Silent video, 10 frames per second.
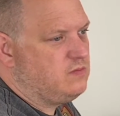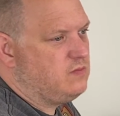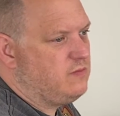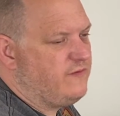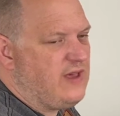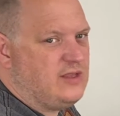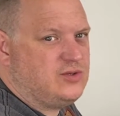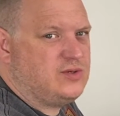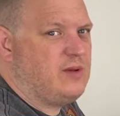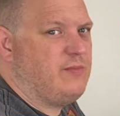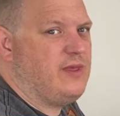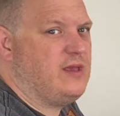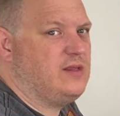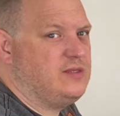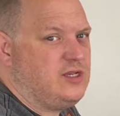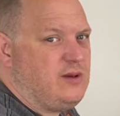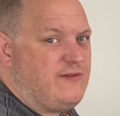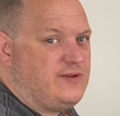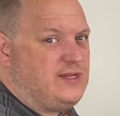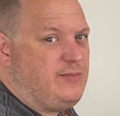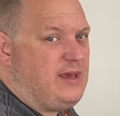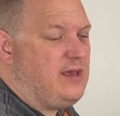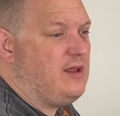Fetch or something and do FTP.